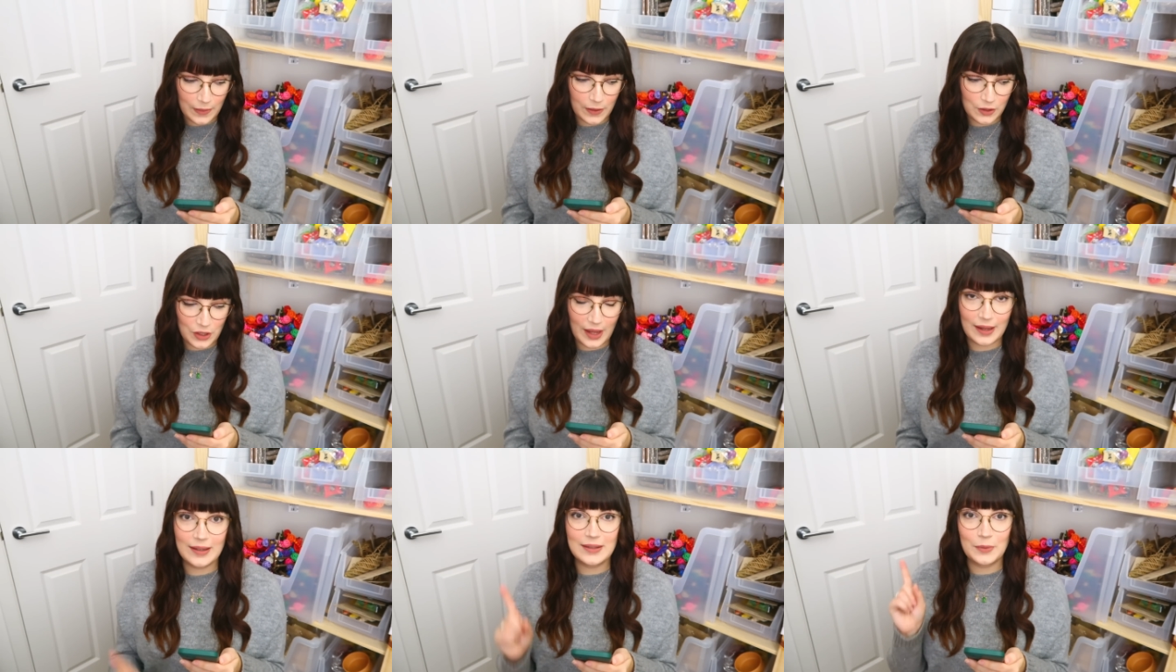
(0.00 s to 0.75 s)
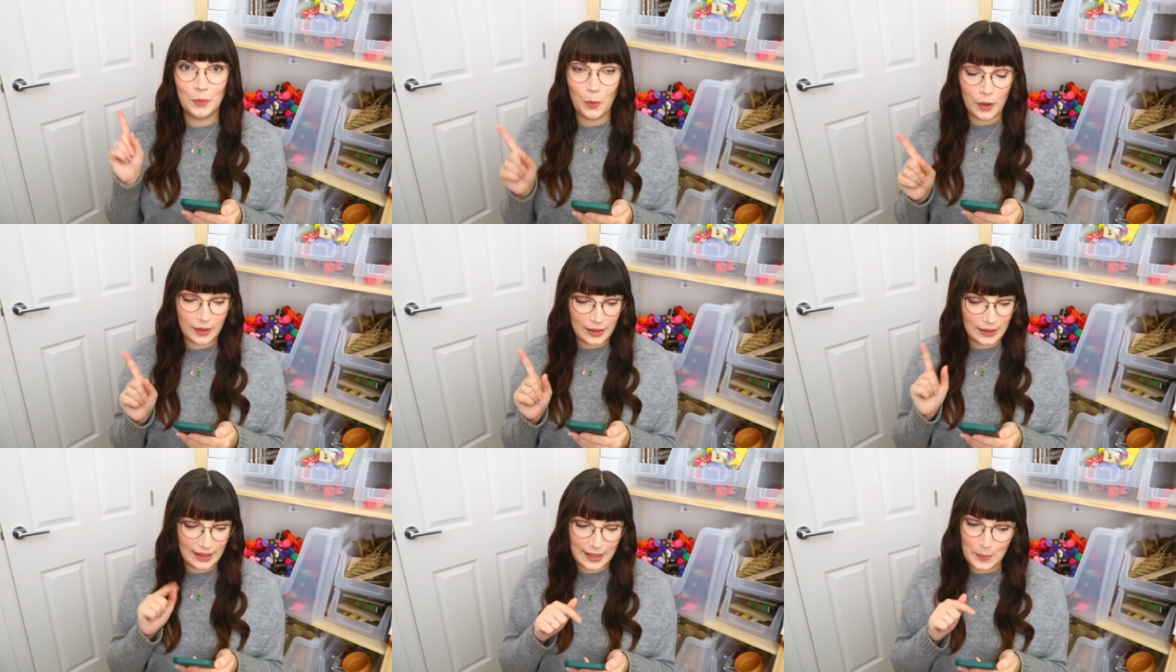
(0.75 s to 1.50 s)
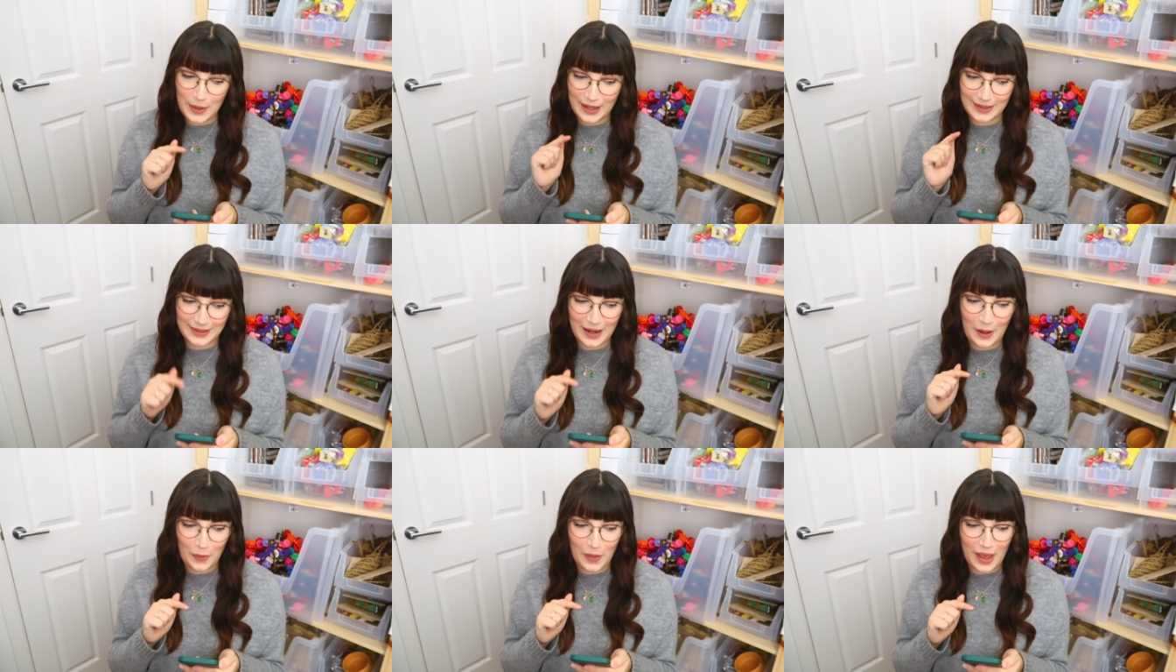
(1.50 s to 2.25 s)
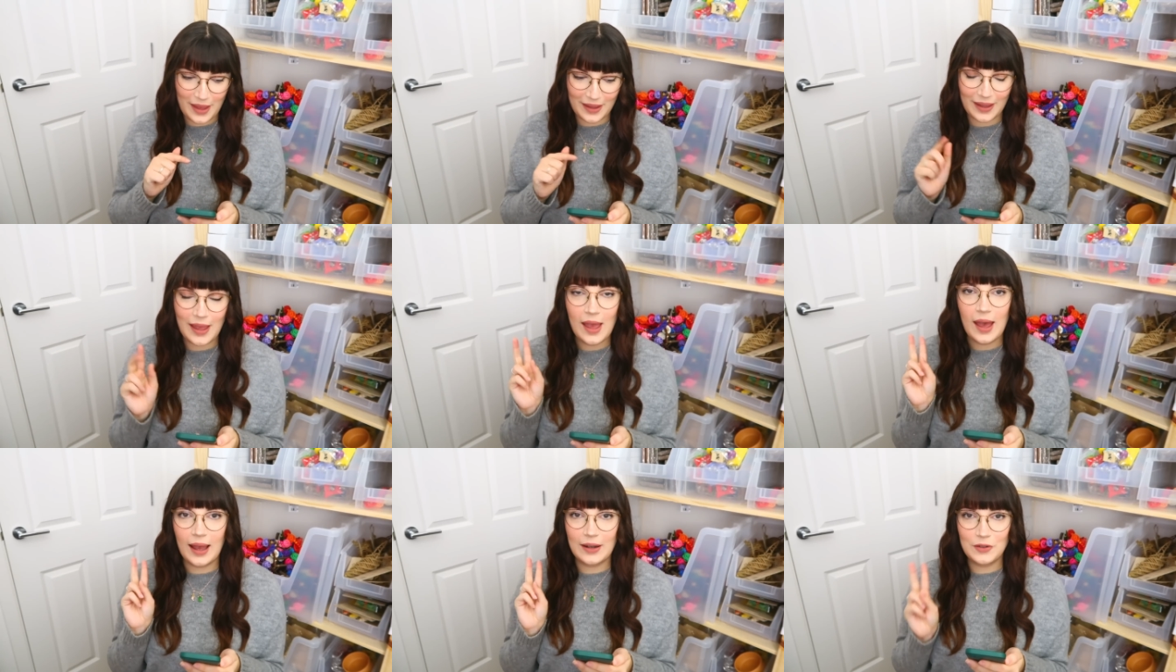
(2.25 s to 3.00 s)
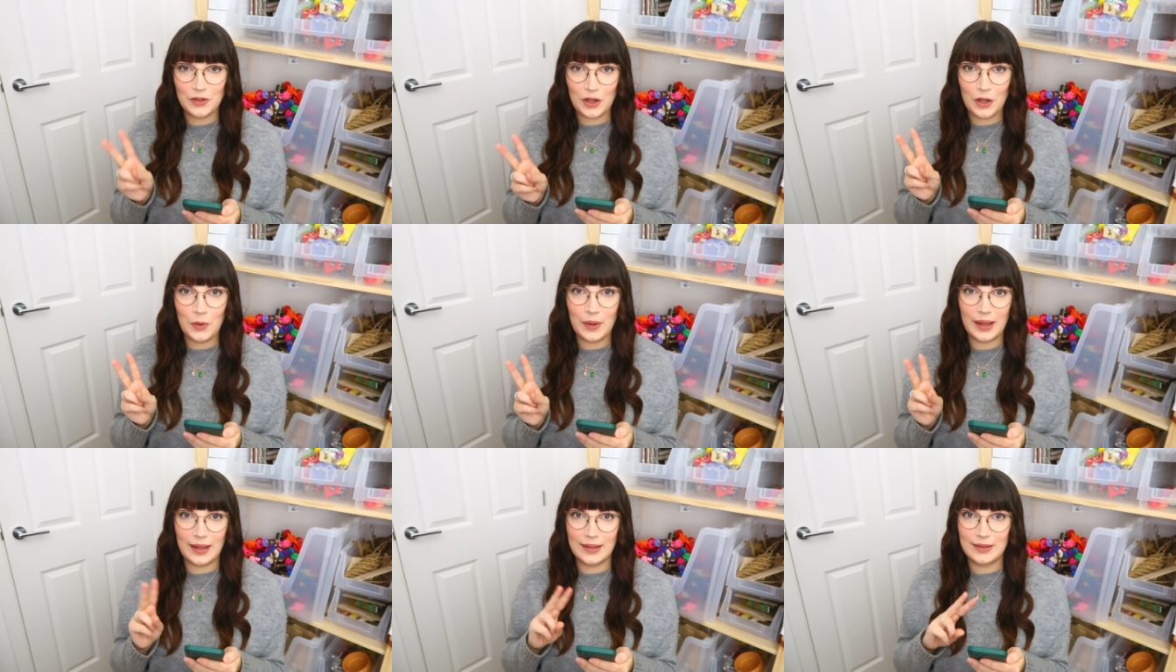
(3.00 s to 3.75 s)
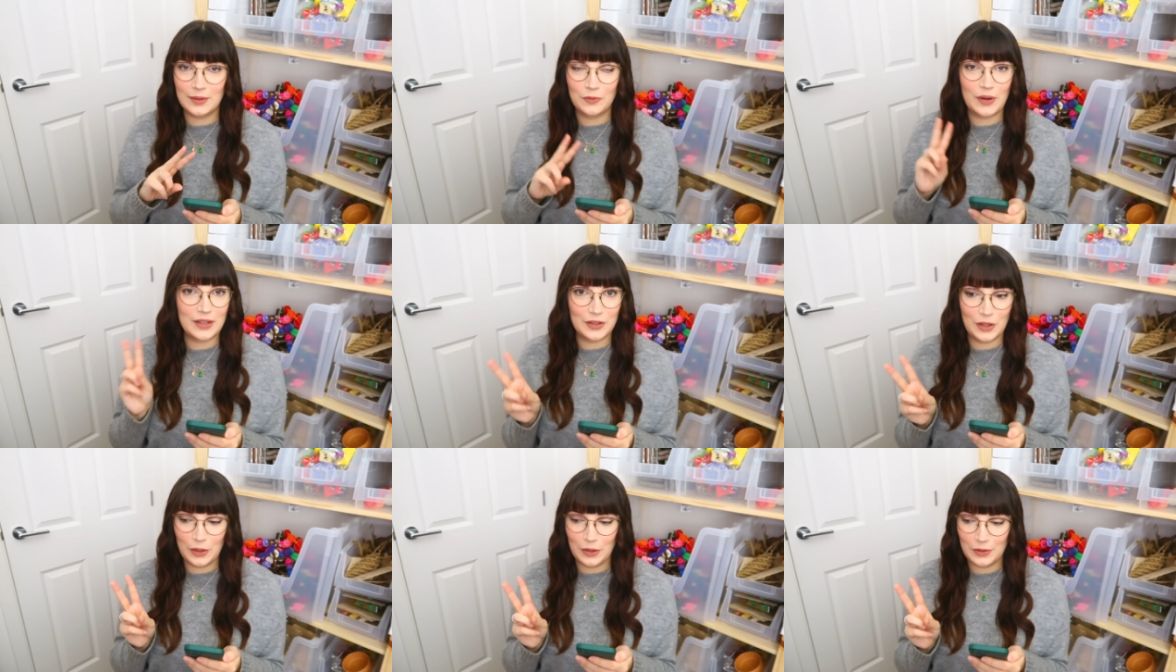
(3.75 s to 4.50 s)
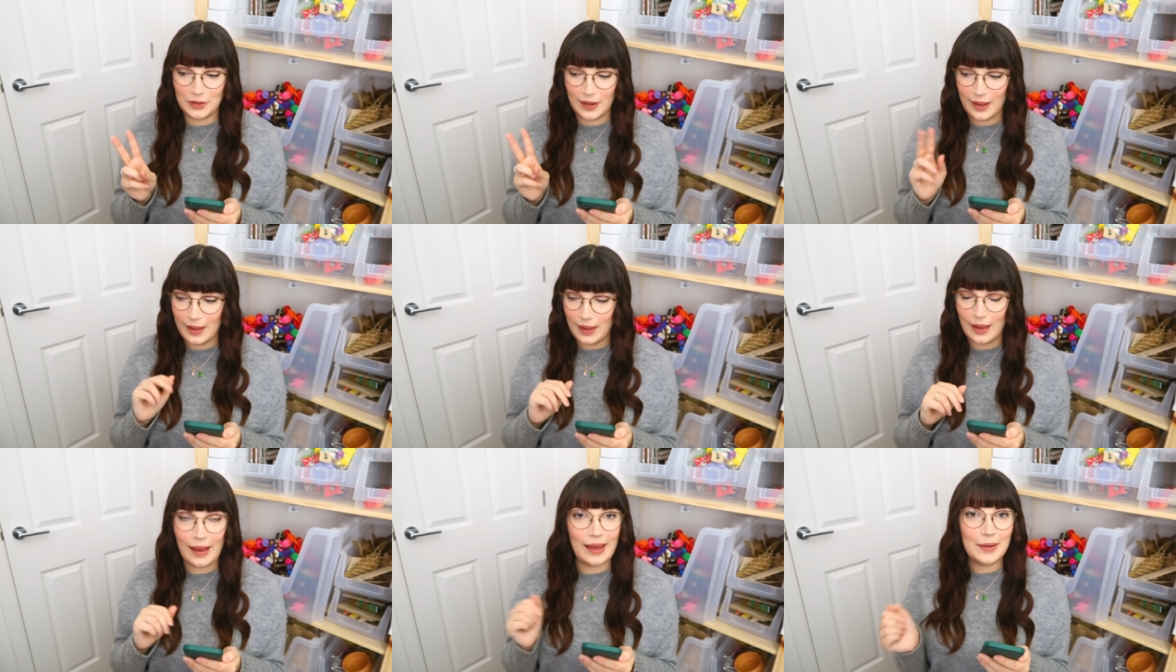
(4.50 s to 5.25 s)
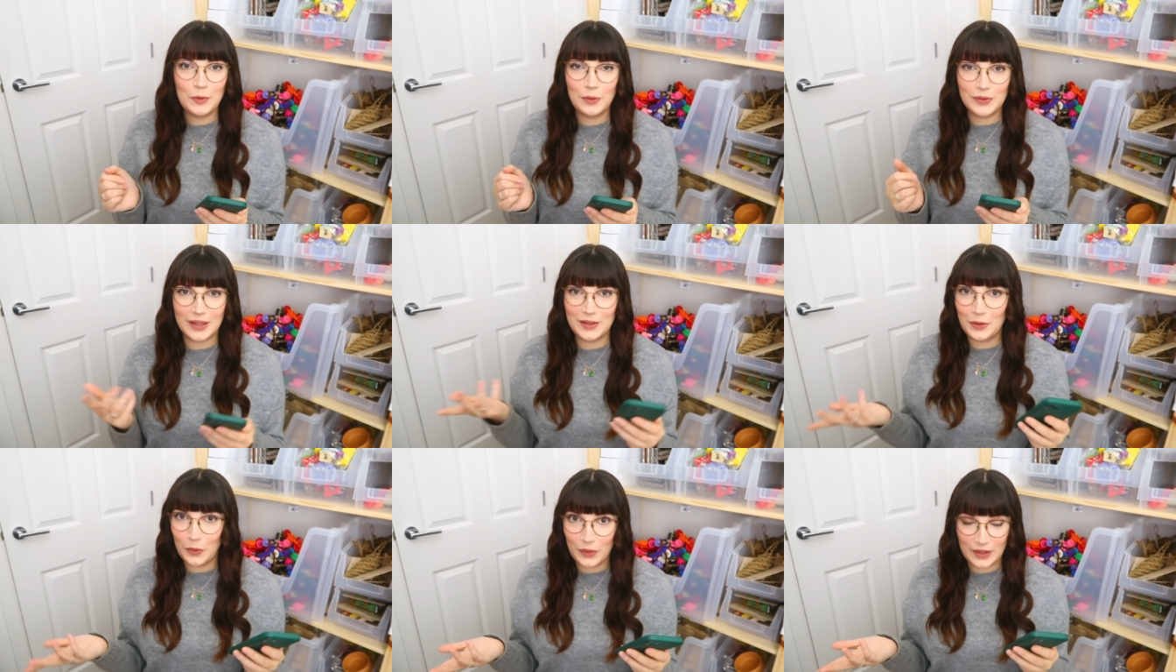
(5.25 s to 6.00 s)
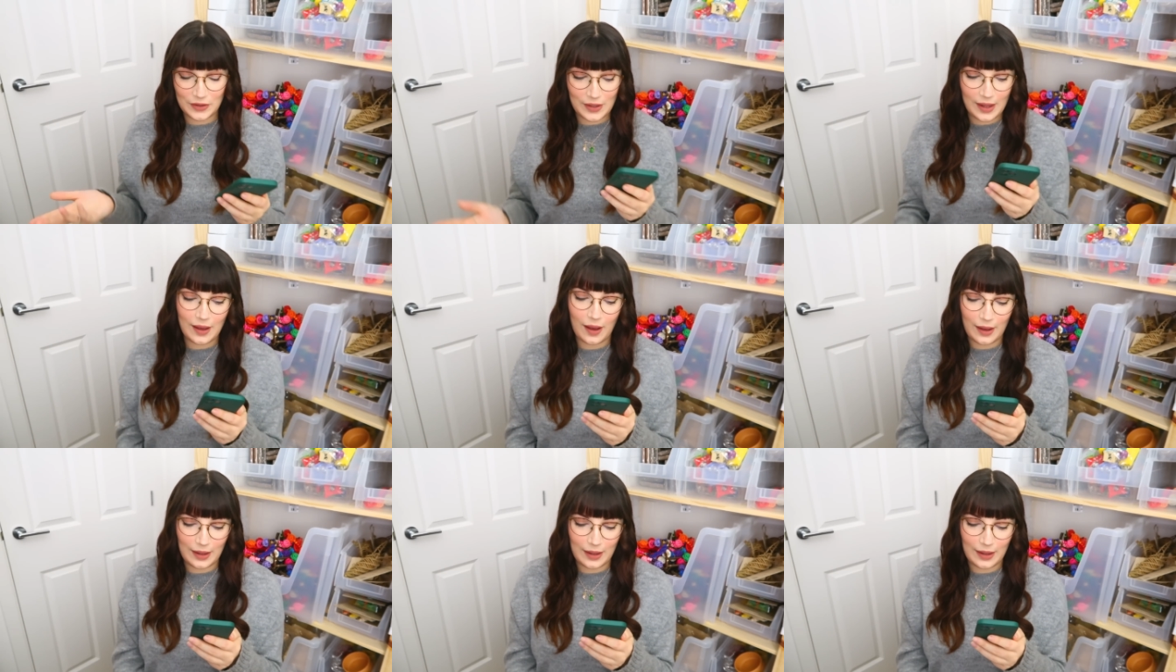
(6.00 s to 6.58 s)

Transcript: that she has one guinea pigs down there and two has rescued animals at all this year.